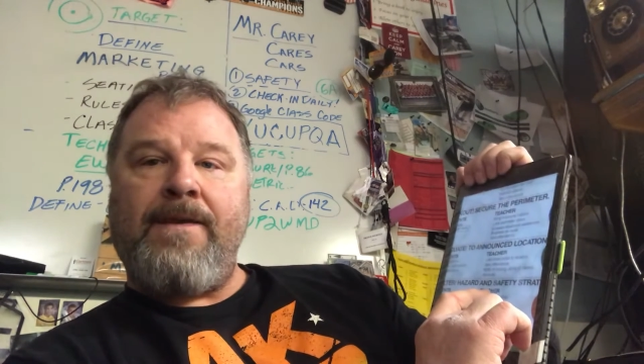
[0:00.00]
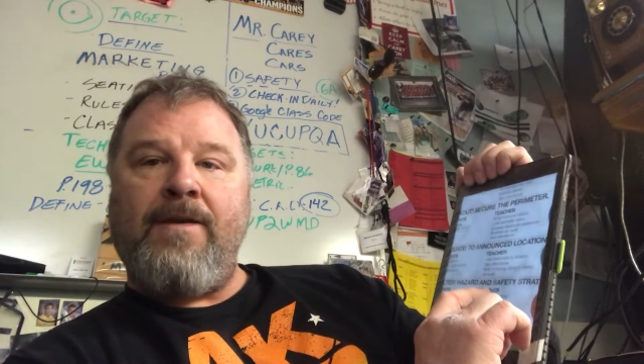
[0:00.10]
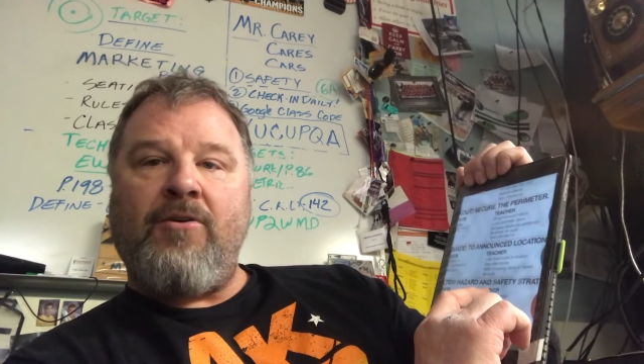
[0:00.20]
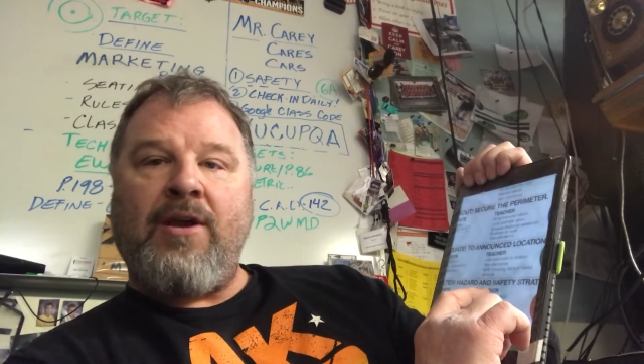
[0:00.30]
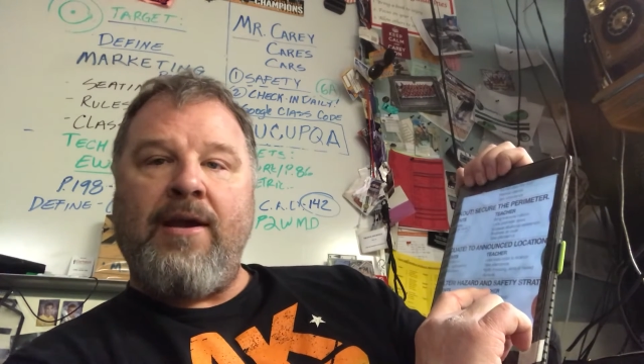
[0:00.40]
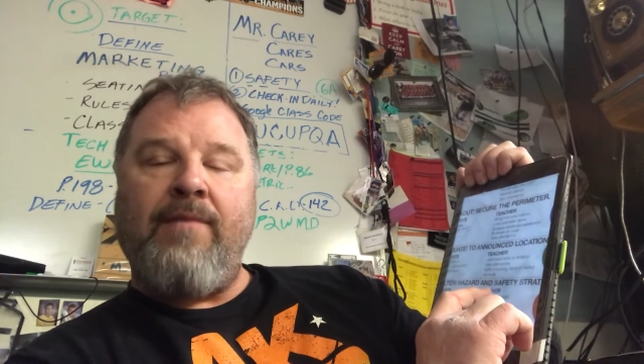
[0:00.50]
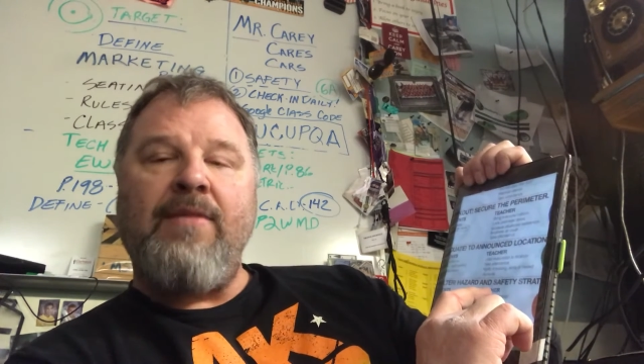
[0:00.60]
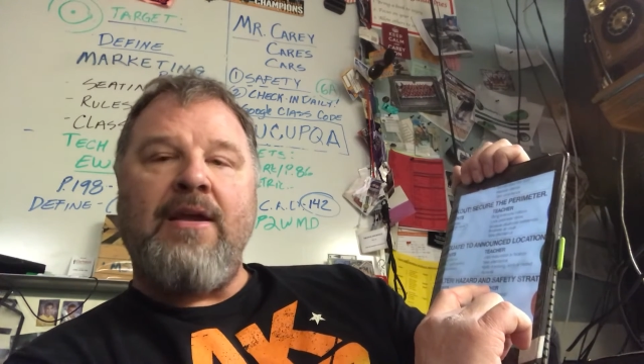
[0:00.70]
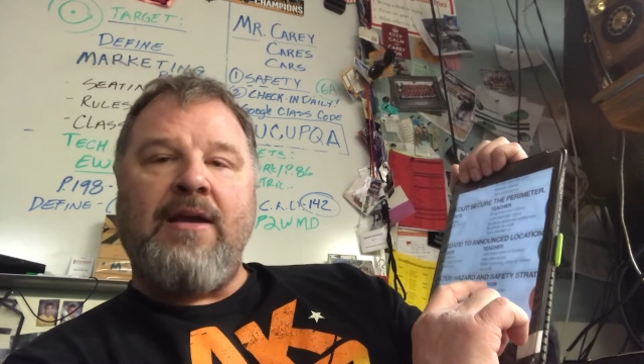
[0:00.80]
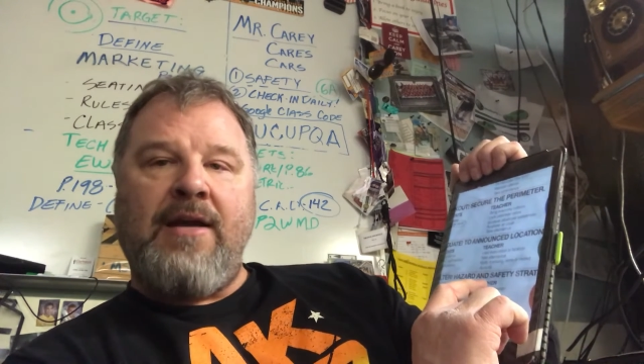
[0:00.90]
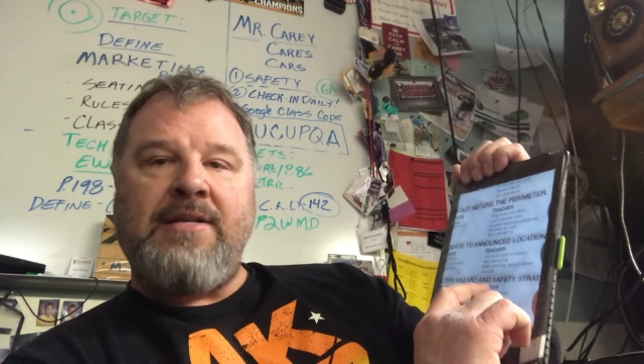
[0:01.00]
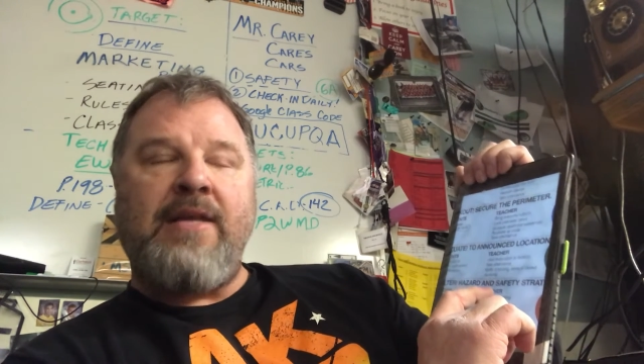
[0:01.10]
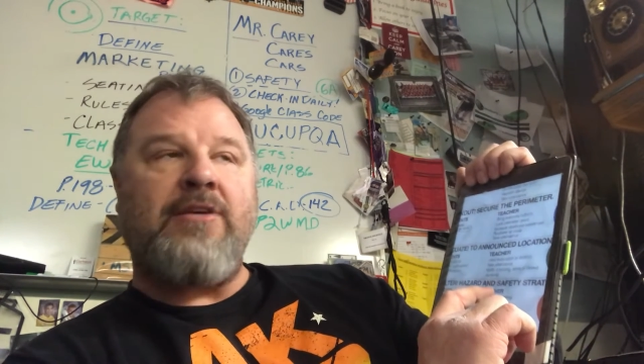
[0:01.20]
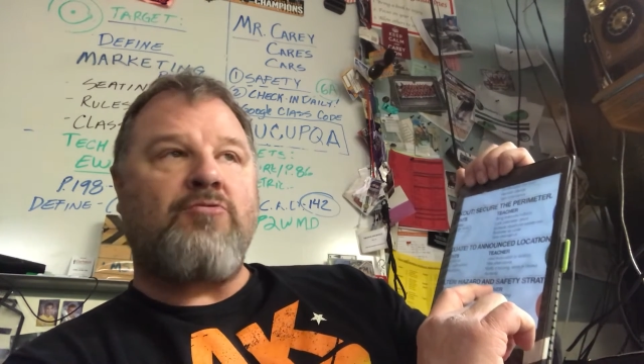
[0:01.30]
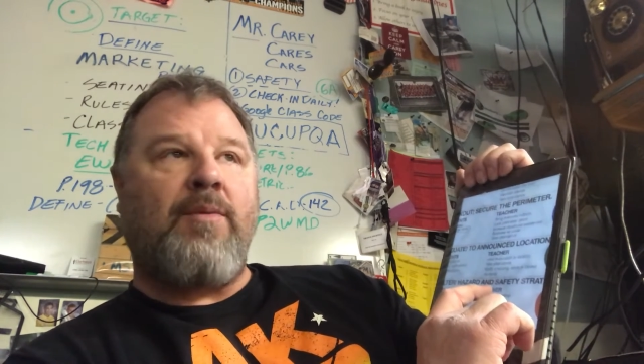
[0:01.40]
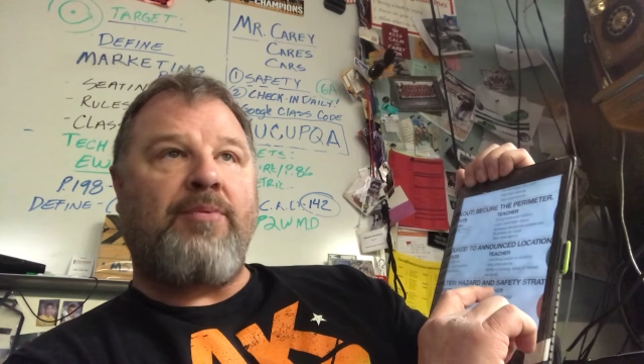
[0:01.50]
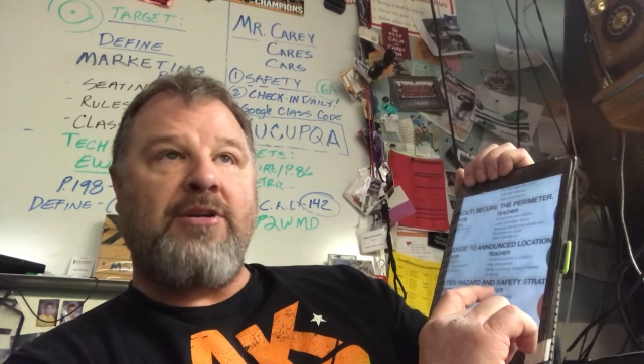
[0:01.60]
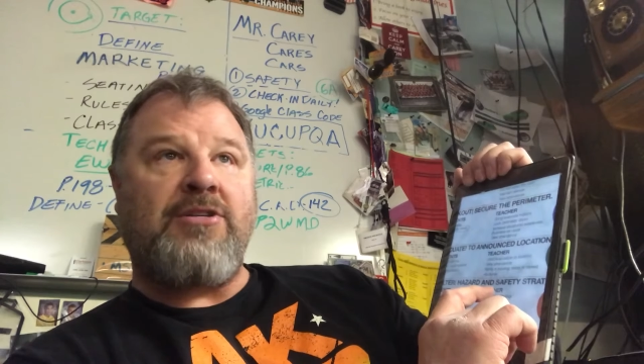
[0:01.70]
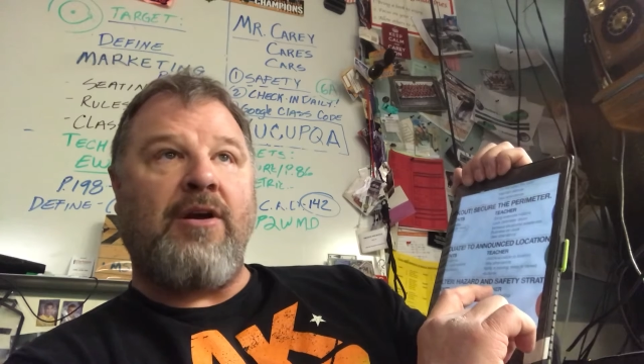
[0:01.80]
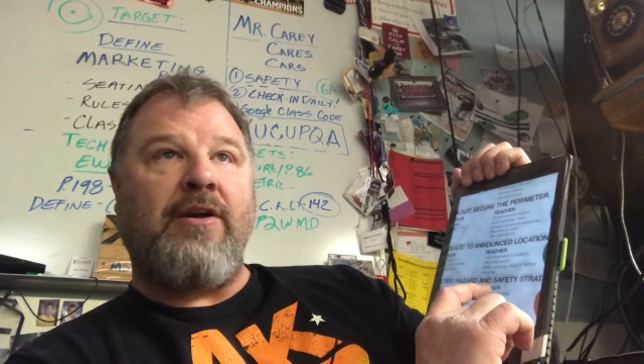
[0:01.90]
Okay, I take this one pretty
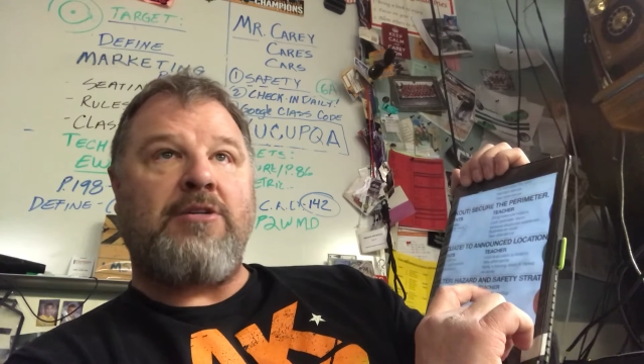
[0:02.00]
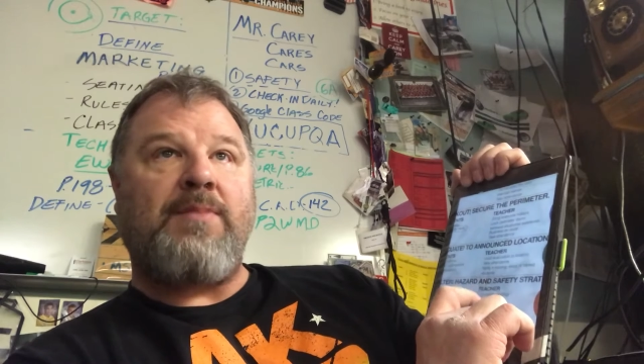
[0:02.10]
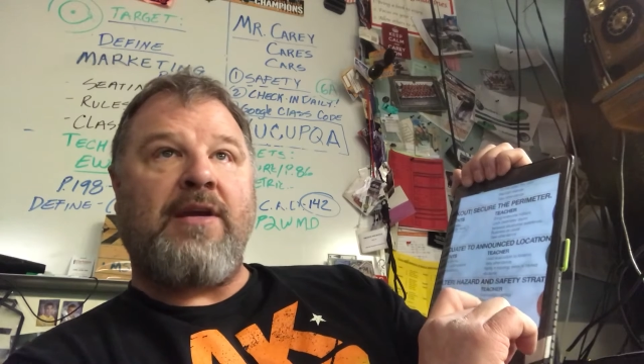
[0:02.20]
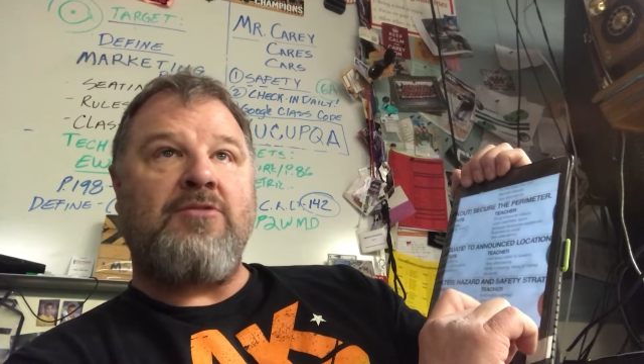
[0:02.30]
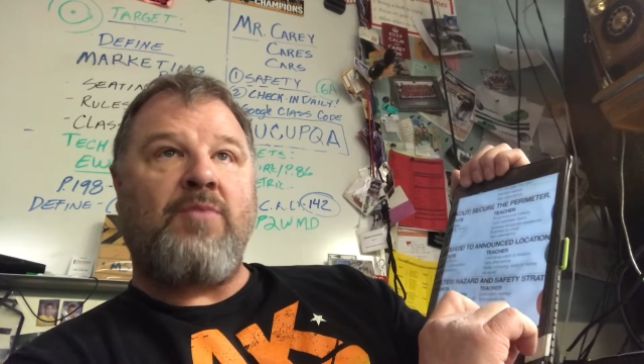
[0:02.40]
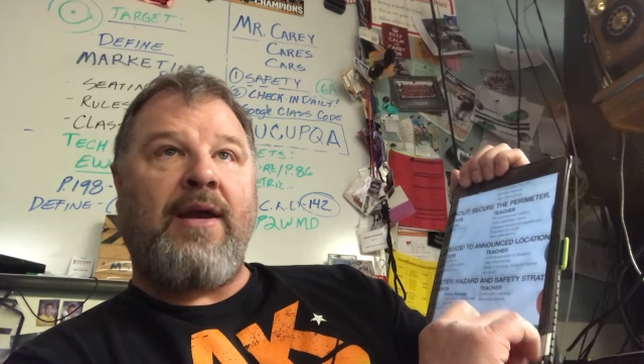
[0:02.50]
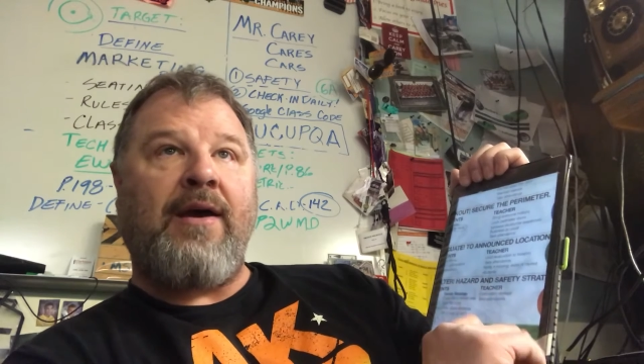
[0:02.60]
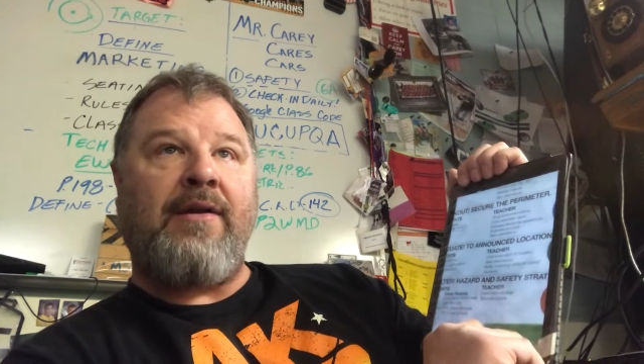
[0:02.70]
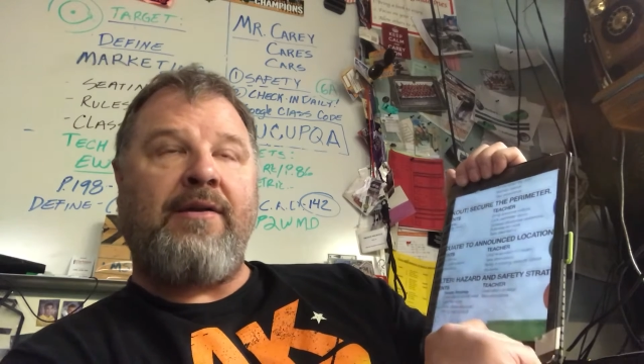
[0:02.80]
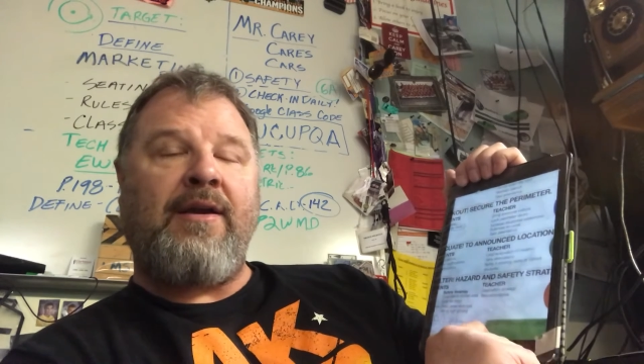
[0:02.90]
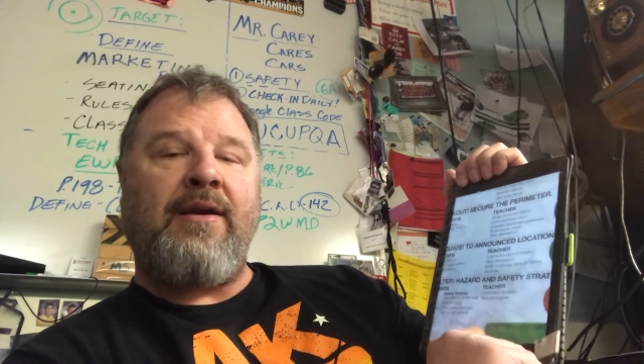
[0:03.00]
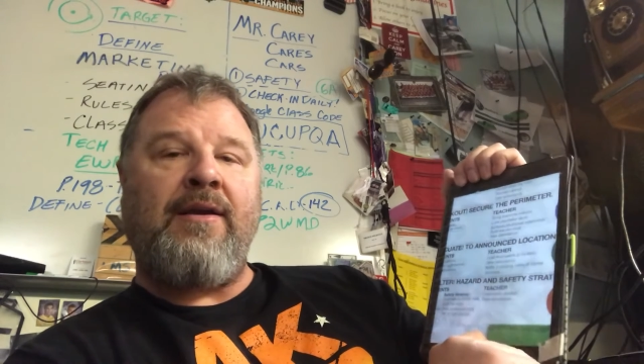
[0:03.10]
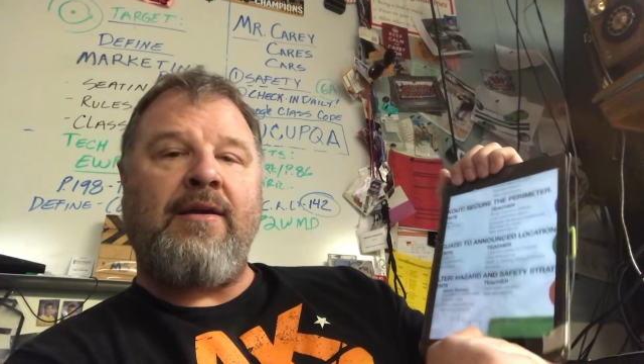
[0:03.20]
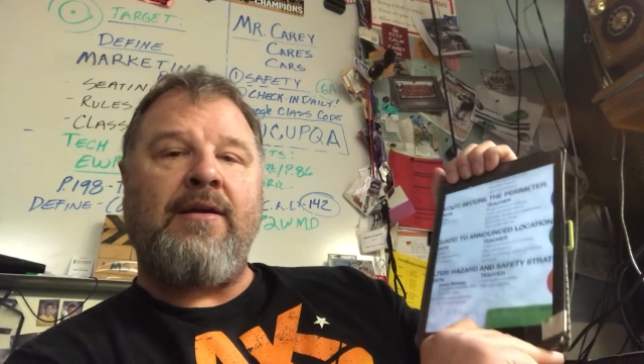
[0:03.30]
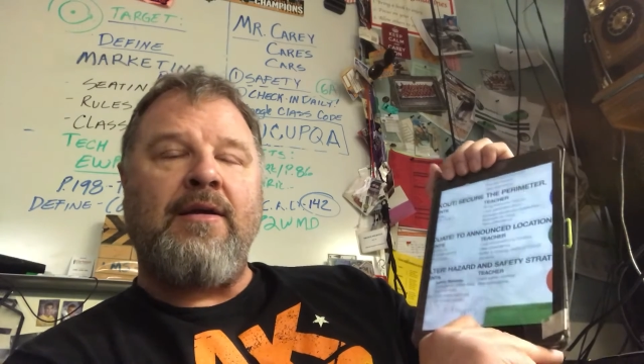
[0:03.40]
serious because we had a